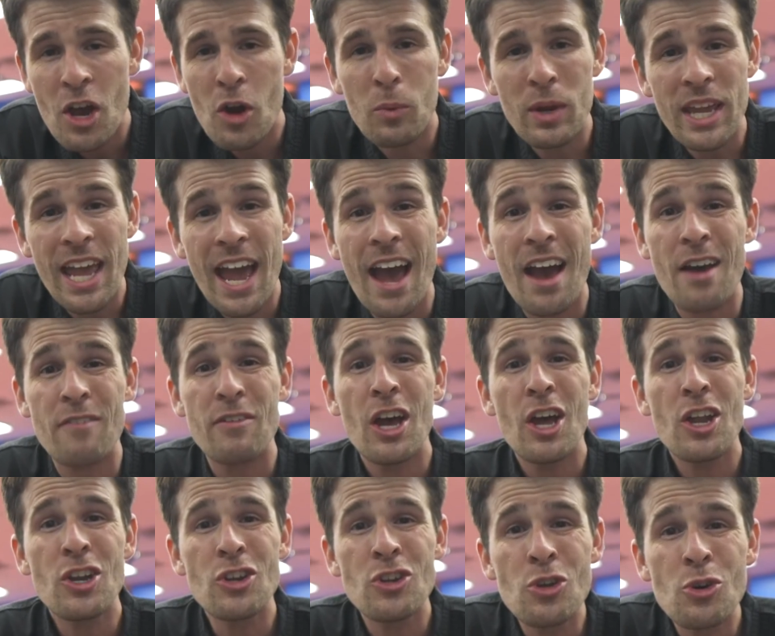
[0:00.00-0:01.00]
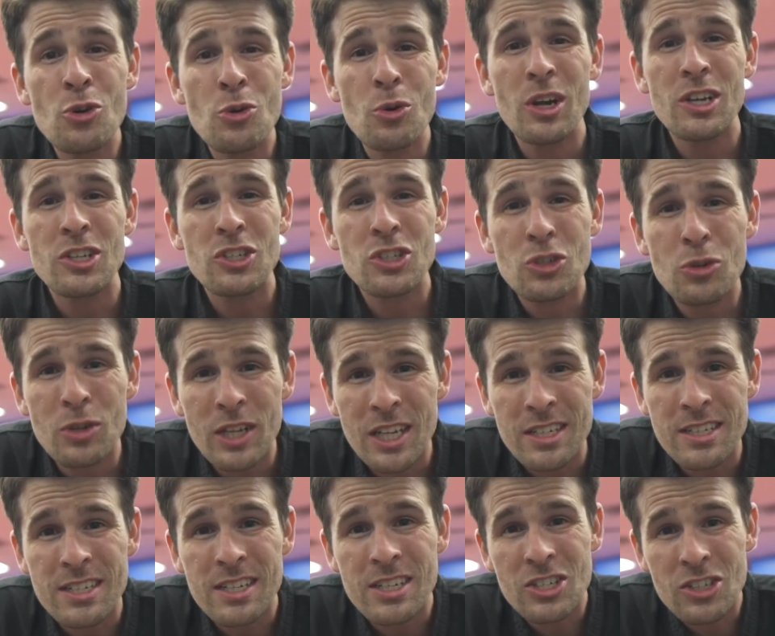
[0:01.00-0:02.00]
We have new
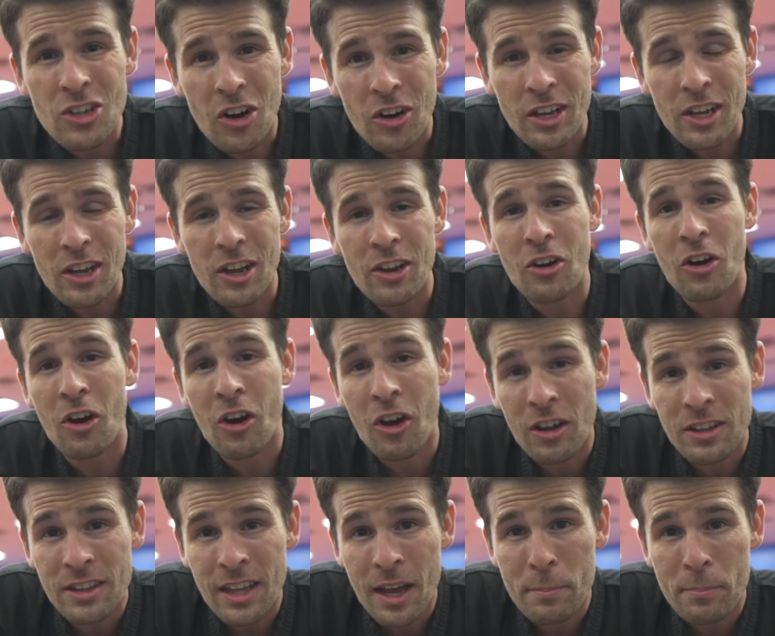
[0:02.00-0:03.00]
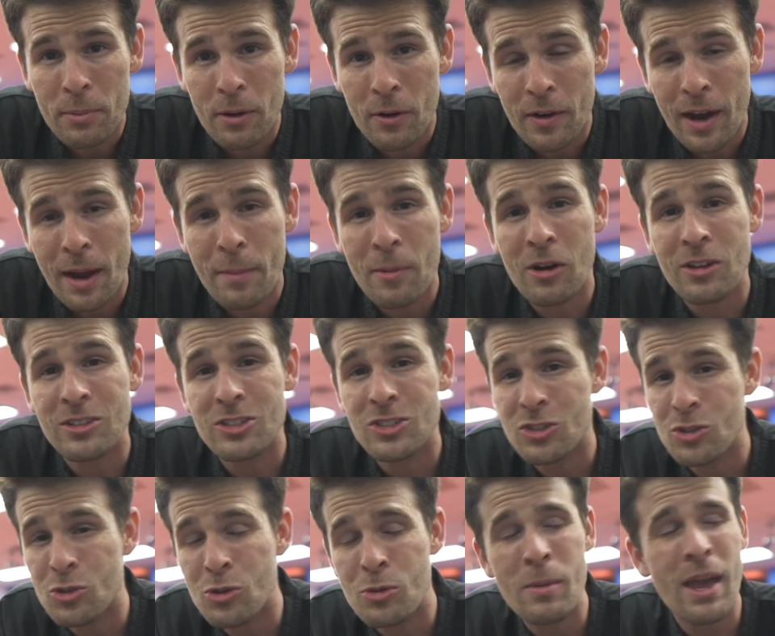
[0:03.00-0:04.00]
students starting in our online program on
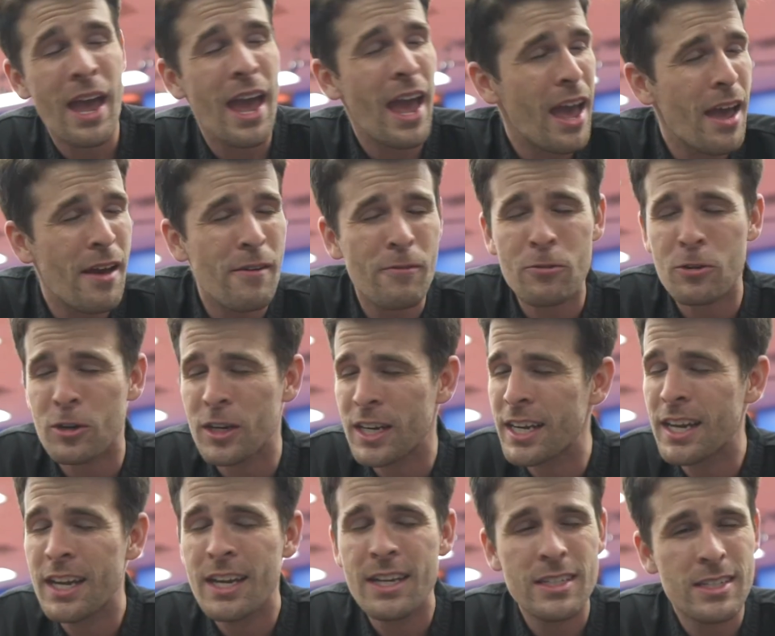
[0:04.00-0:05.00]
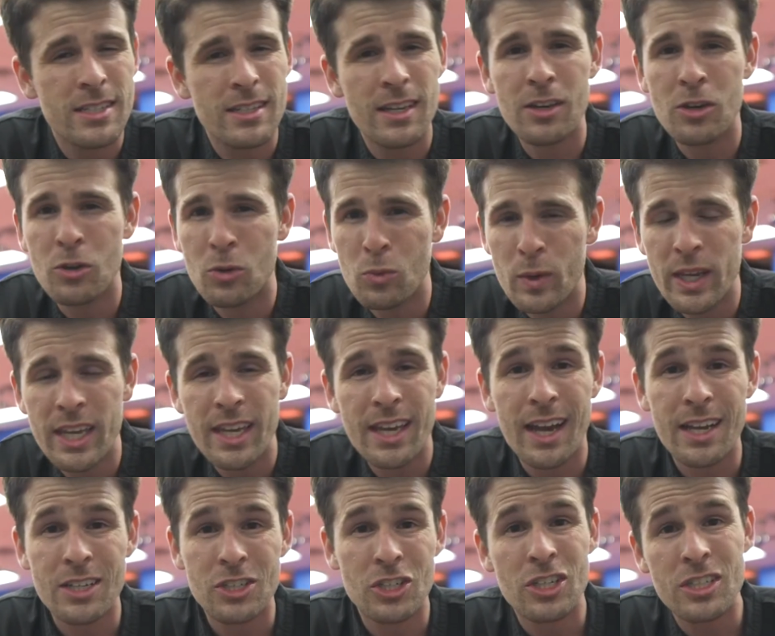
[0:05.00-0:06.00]
Zoom every single week.
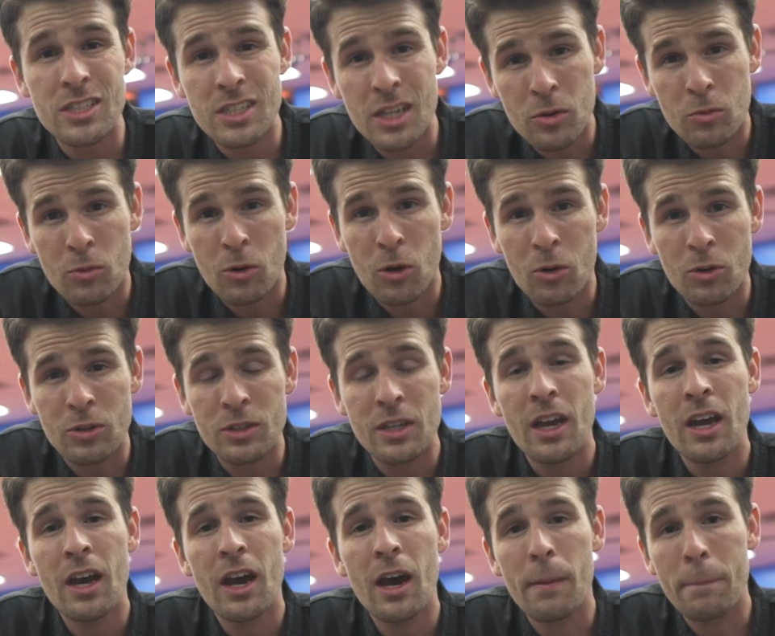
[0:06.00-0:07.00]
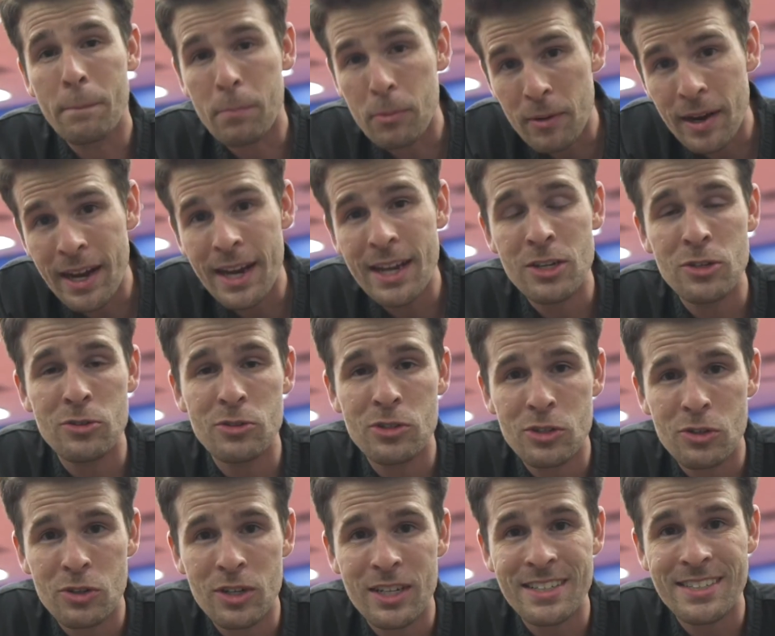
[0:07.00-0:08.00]
I just enrolled a brand new
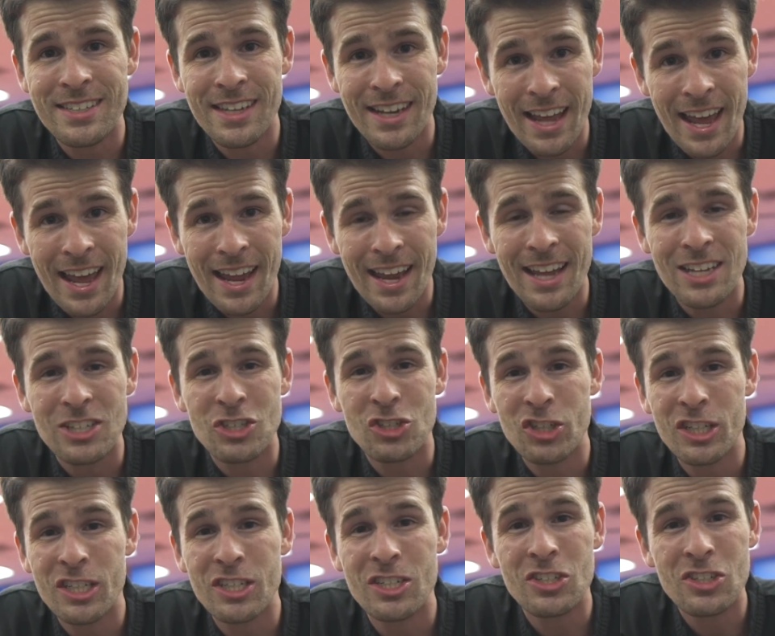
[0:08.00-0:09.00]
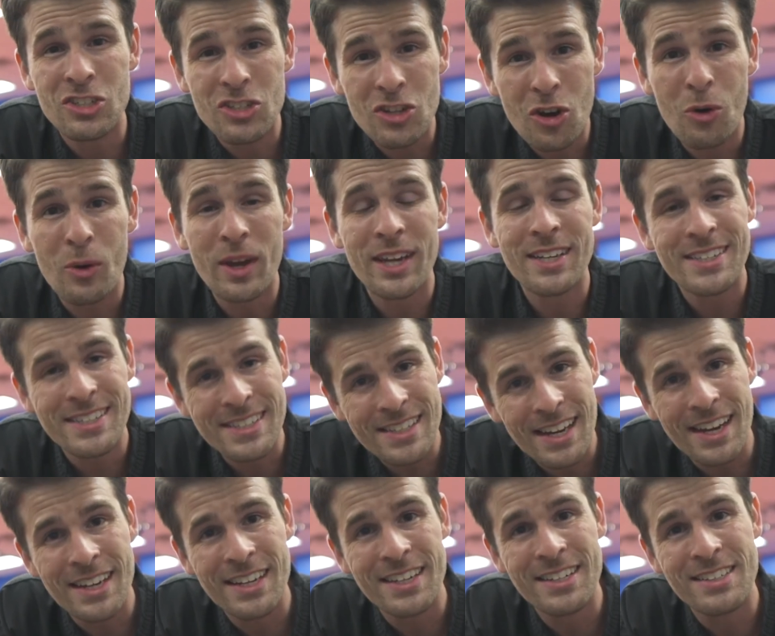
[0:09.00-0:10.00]
student today, and she is so
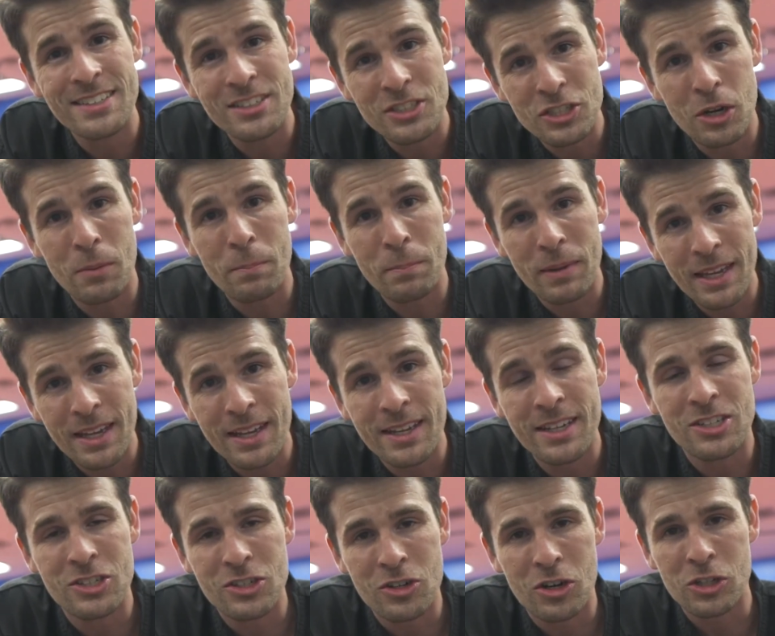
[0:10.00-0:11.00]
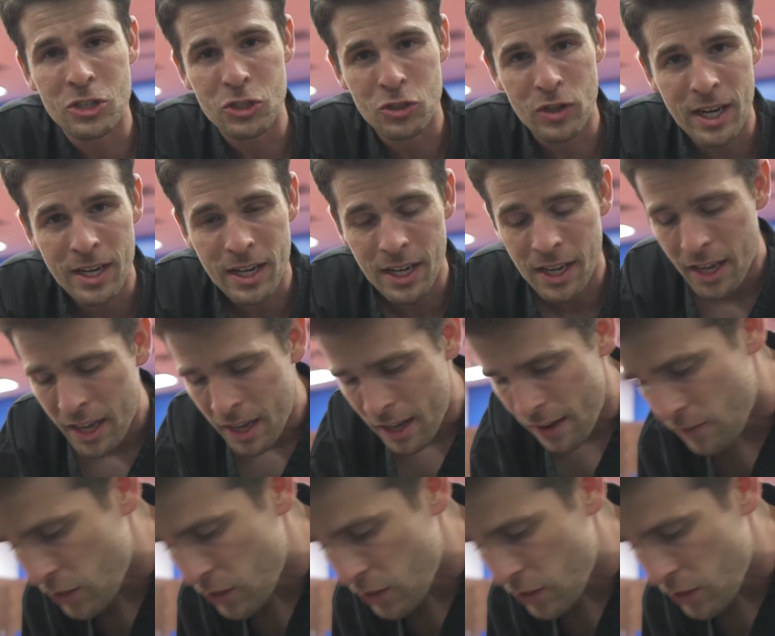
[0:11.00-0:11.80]
excited to jump in and start training. If